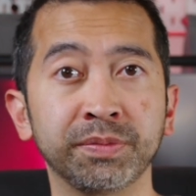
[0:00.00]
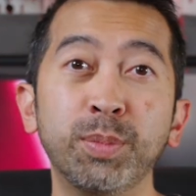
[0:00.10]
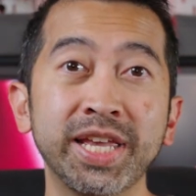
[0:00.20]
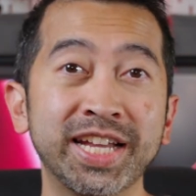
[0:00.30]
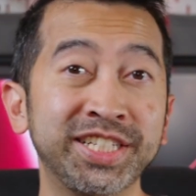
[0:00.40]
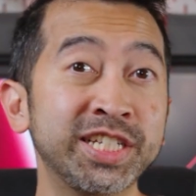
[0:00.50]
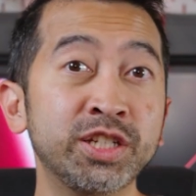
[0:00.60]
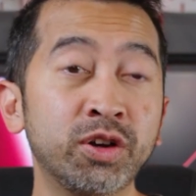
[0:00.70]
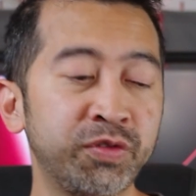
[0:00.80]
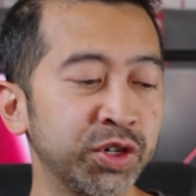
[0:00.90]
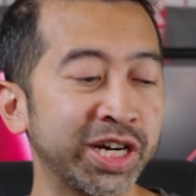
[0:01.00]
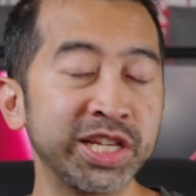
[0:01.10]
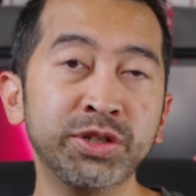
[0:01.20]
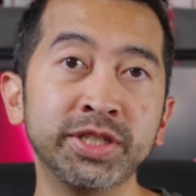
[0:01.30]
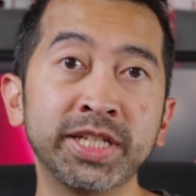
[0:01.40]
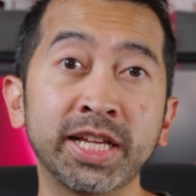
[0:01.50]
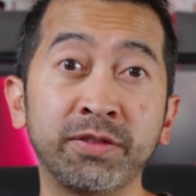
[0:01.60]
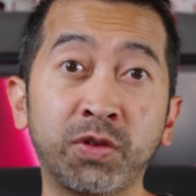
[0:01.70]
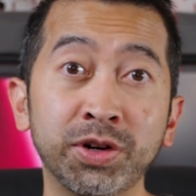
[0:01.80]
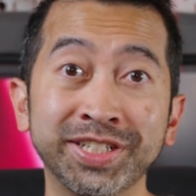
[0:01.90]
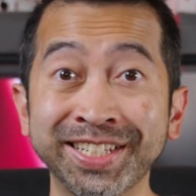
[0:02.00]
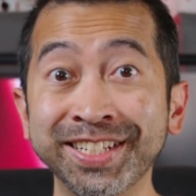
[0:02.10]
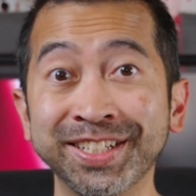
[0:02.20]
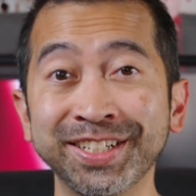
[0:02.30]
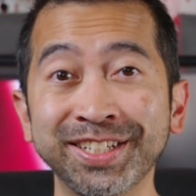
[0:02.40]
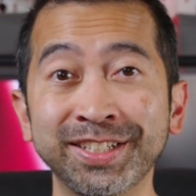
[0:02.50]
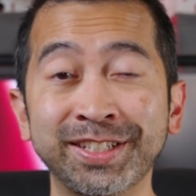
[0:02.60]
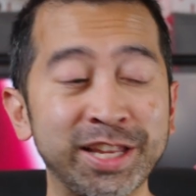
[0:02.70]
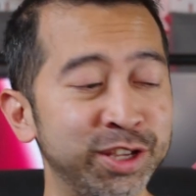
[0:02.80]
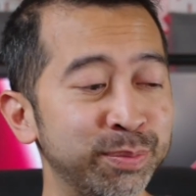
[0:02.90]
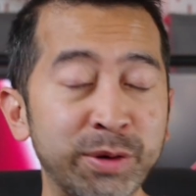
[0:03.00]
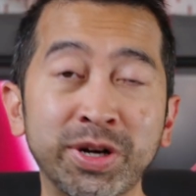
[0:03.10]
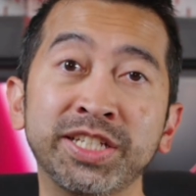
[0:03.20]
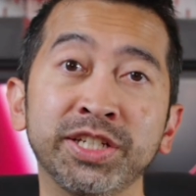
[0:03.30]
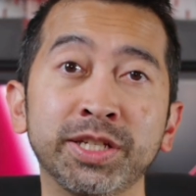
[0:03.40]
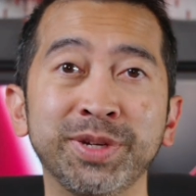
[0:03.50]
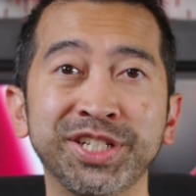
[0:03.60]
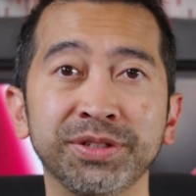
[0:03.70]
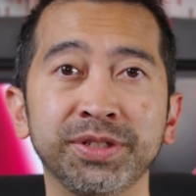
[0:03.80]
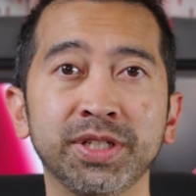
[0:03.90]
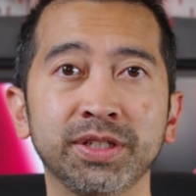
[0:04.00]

But yeah, just know if you're trying to use this at far distances that you may run into some issues.